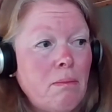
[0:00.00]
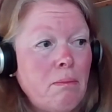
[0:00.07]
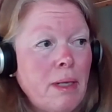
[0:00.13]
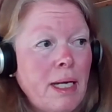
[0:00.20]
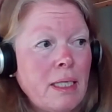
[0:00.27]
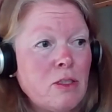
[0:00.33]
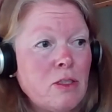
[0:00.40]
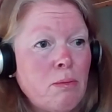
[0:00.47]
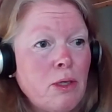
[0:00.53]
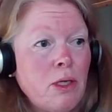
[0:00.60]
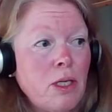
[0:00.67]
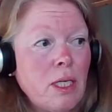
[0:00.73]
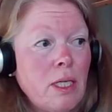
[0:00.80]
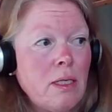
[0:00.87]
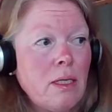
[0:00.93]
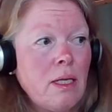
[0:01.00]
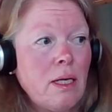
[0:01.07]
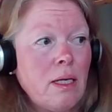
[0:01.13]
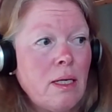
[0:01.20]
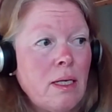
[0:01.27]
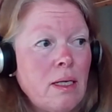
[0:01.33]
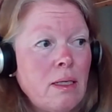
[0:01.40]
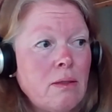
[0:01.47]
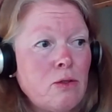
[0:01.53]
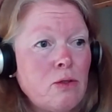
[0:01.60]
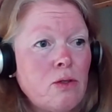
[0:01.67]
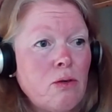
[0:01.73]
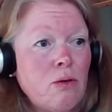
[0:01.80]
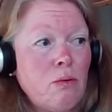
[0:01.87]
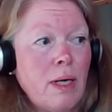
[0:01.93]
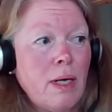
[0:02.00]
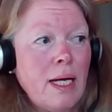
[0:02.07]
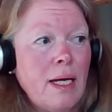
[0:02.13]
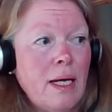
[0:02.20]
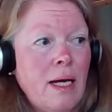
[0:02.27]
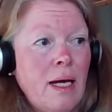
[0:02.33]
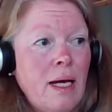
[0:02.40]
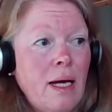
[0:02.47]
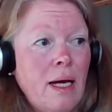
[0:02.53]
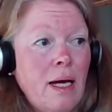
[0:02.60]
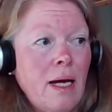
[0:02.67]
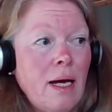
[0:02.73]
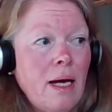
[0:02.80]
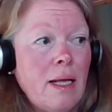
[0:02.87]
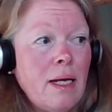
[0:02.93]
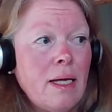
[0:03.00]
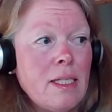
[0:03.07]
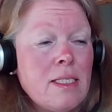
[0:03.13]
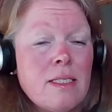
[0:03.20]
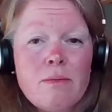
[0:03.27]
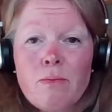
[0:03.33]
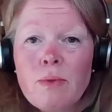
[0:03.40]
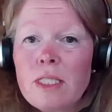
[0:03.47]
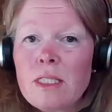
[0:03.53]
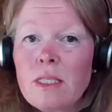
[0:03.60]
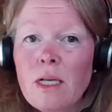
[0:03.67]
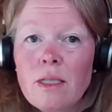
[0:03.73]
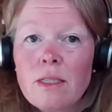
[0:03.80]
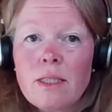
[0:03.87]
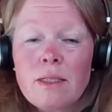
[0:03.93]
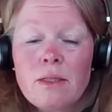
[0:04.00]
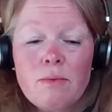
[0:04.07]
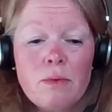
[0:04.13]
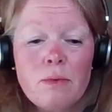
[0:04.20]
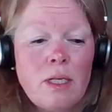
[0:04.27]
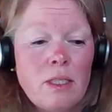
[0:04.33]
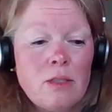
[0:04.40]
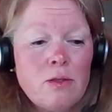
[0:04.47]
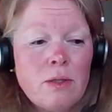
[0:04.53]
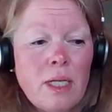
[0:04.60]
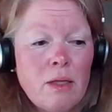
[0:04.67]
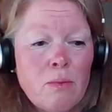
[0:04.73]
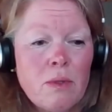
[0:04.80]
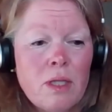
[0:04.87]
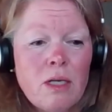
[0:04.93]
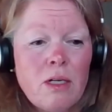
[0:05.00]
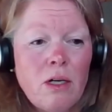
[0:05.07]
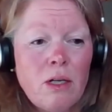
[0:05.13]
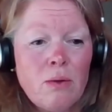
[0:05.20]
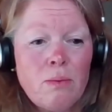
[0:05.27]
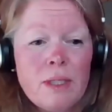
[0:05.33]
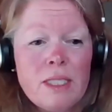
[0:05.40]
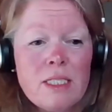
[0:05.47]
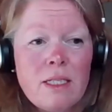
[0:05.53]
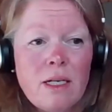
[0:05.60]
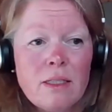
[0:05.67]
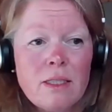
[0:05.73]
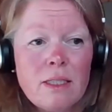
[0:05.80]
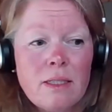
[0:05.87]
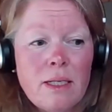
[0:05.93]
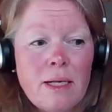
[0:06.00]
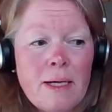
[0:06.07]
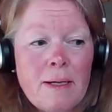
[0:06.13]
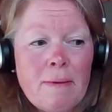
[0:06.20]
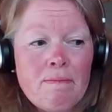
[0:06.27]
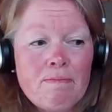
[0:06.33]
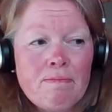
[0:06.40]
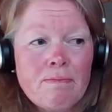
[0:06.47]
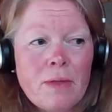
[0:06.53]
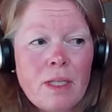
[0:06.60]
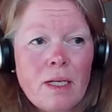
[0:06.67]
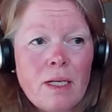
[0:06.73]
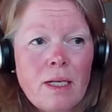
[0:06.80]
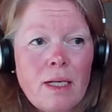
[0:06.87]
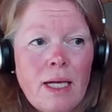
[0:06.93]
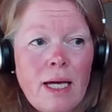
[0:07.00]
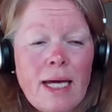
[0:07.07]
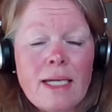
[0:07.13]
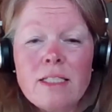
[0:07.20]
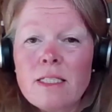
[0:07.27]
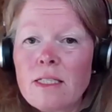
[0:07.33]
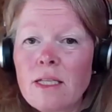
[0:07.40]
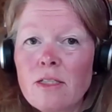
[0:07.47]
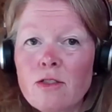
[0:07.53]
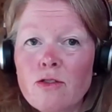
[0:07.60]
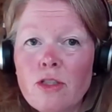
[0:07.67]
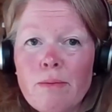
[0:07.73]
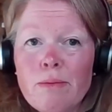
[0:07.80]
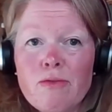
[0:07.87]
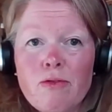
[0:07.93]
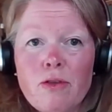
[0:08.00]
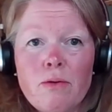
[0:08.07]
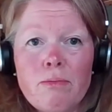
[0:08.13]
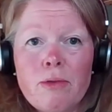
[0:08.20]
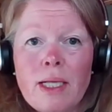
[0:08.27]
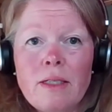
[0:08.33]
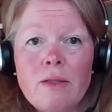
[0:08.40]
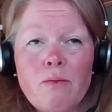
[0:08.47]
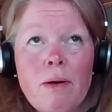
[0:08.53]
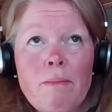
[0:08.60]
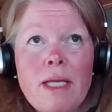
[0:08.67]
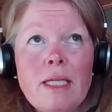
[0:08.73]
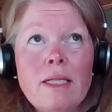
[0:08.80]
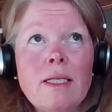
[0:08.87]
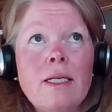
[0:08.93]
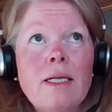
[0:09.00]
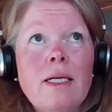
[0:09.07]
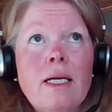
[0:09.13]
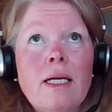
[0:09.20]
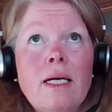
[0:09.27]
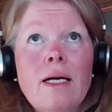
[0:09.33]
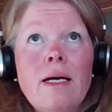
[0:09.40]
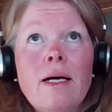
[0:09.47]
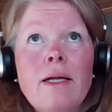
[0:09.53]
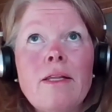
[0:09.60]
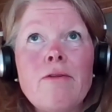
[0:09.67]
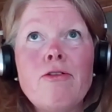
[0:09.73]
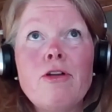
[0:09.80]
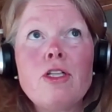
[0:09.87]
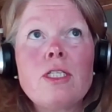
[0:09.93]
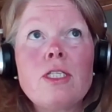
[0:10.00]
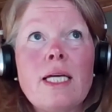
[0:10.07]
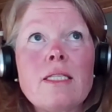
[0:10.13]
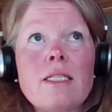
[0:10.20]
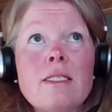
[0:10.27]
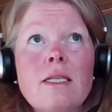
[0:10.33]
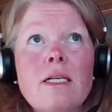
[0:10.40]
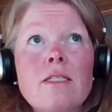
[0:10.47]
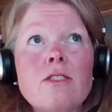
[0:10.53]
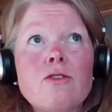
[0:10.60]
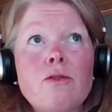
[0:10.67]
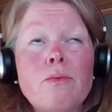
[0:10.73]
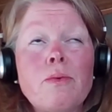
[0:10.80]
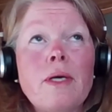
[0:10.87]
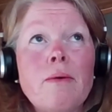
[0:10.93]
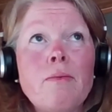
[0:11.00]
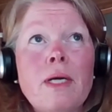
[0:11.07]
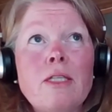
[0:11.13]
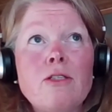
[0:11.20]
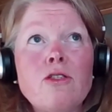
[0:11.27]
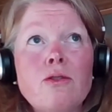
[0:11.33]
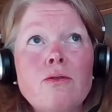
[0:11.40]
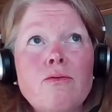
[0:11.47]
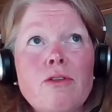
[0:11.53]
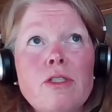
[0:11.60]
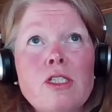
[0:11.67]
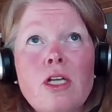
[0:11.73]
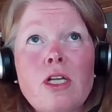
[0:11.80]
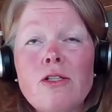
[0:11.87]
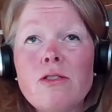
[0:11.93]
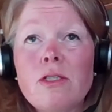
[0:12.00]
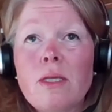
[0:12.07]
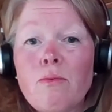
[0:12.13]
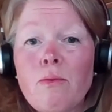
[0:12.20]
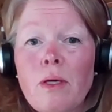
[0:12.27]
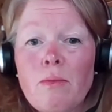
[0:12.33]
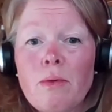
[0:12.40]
back to Bergen, to Norway, and we started together with a colleague, we started exercise groups for pregnant women. And the first exercise group, we were 2 physios, and